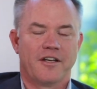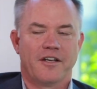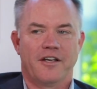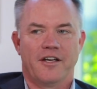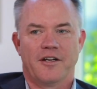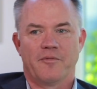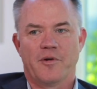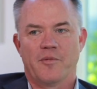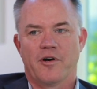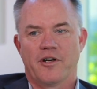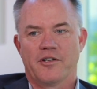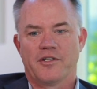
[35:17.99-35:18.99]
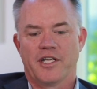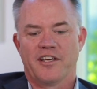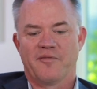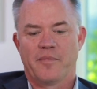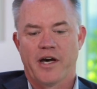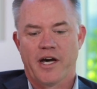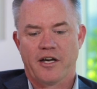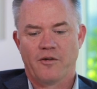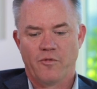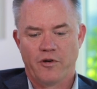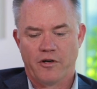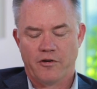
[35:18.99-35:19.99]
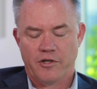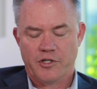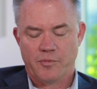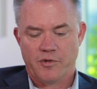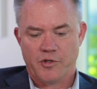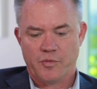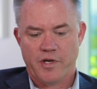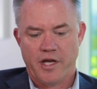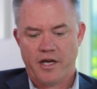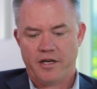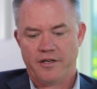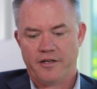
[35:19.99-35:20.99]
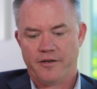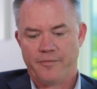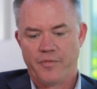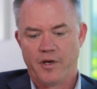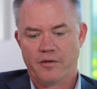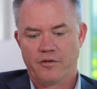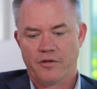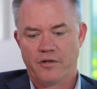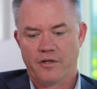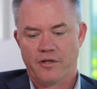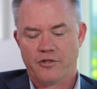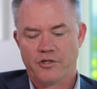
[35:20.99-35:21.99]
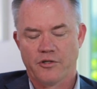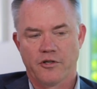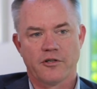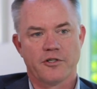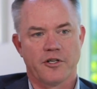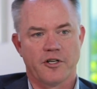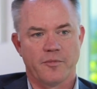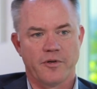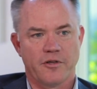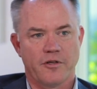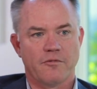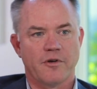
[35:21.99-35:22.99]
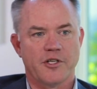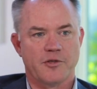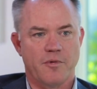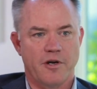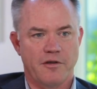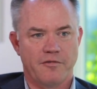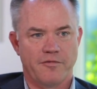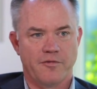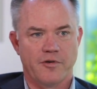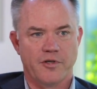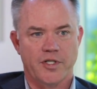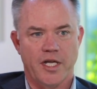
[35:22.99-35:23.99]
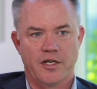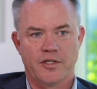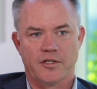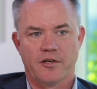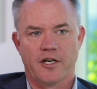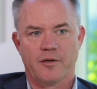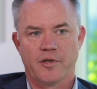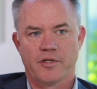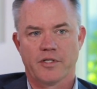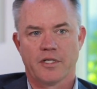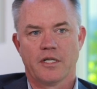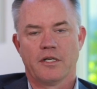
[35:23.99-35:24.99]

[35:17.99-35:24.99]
And we wanted to give back. And one Christmas we had a snooker tournament that raised money for Santa's Anonymous,